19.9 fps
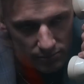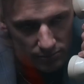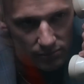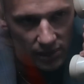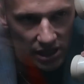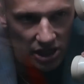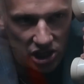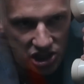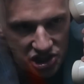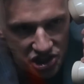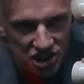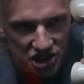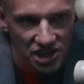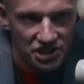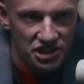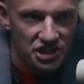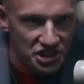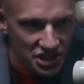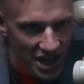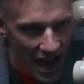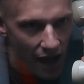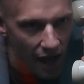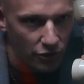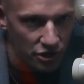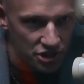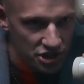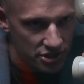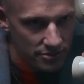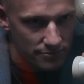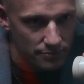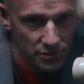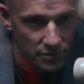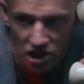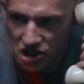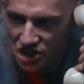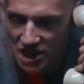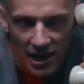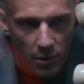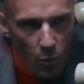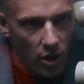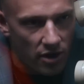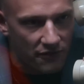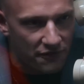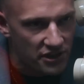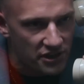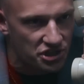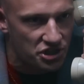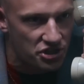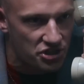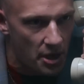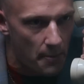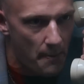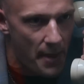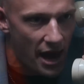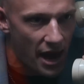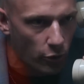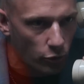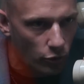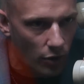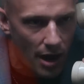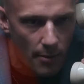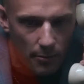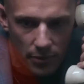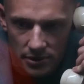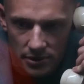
My gut says it's Gallus, because they didn't want to face us at Battleground.